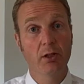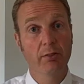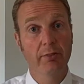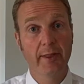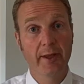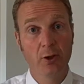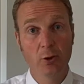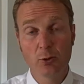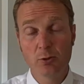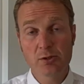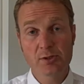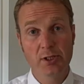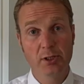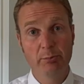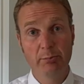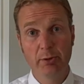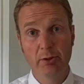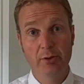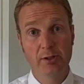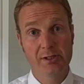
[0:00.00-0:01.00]
They also
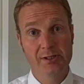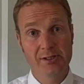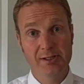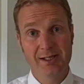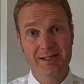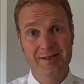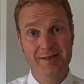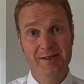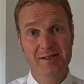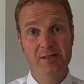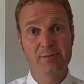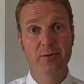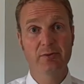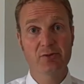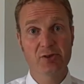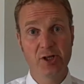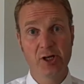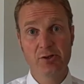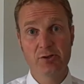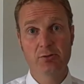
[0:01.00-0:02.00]
built a system of
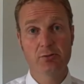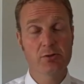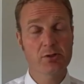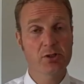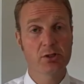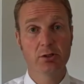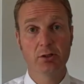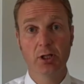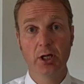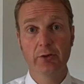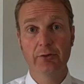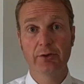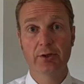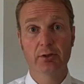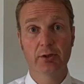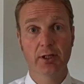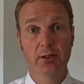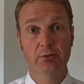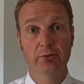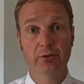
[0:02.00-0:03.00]
tunnels
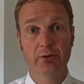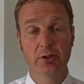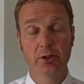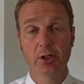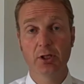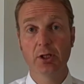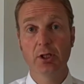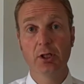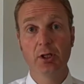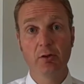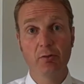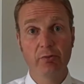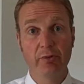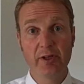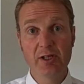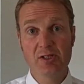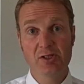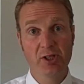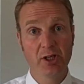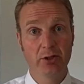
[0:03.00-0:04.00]
underground.
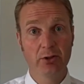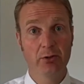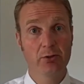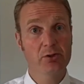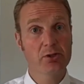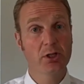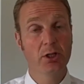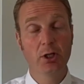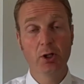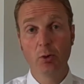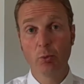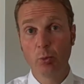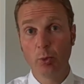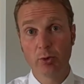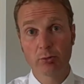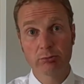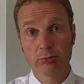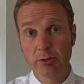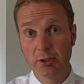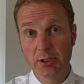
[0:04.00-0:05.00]
These tunnels were
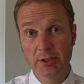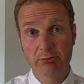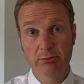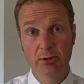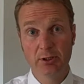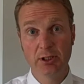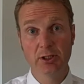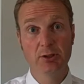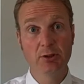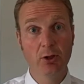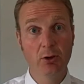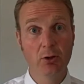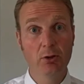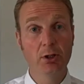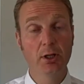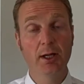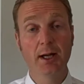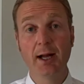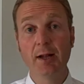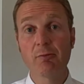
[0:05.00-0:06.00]
really, really
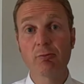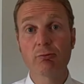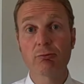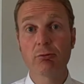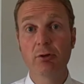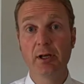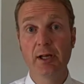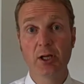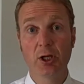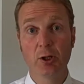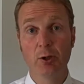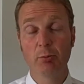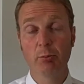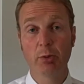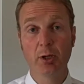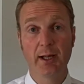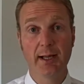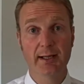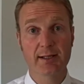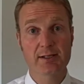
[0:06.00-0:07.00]
long and really
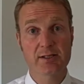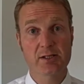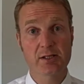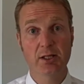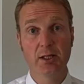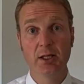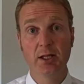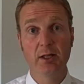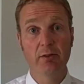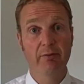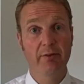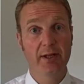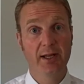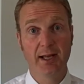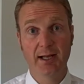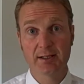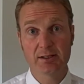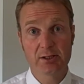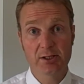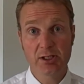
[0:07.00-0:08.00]
complex. They
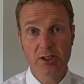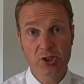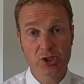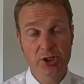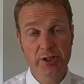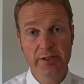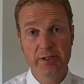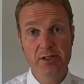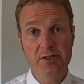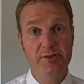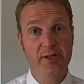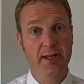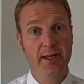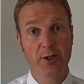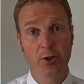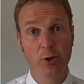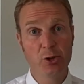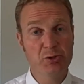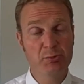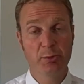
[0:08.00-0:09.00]
had kitchens, they had
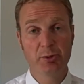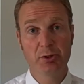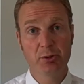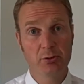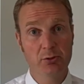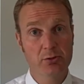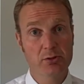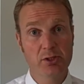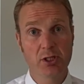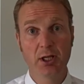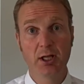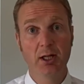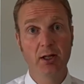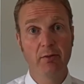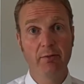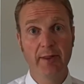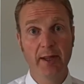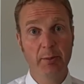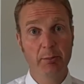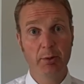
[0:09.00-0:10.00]
hospitals,
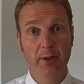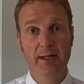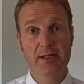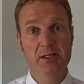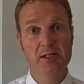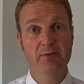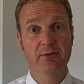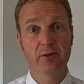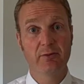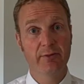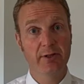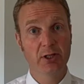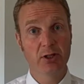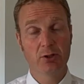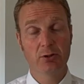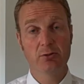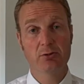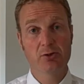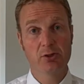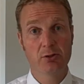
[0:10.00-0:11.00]
they had places for
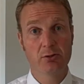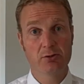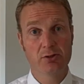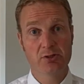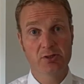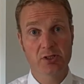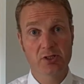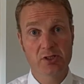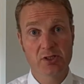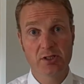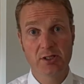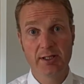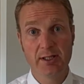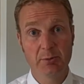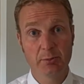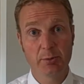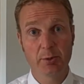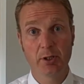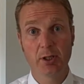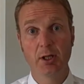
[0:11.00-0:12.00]
Vietcong soldiers to
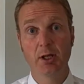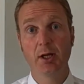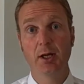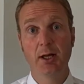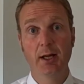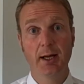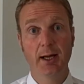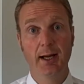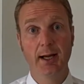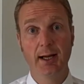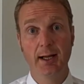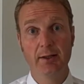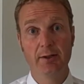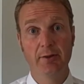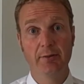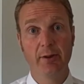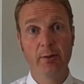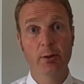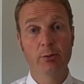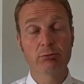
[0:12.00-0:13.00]
sleep, and
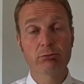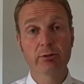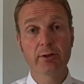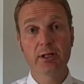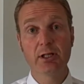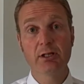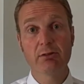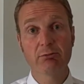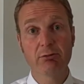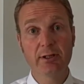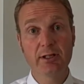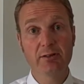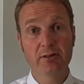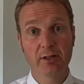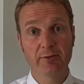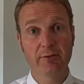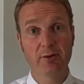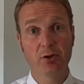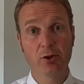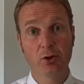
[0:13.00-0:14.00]
they were really, really
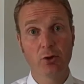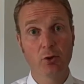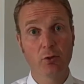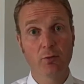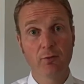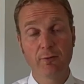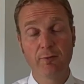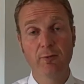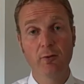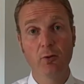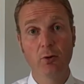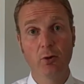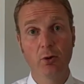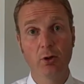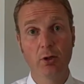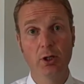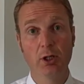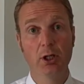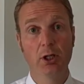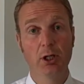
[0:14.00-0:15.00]
difficult
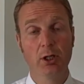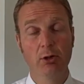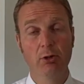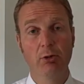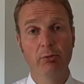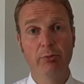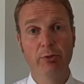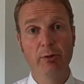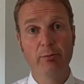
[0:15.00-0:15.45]
for the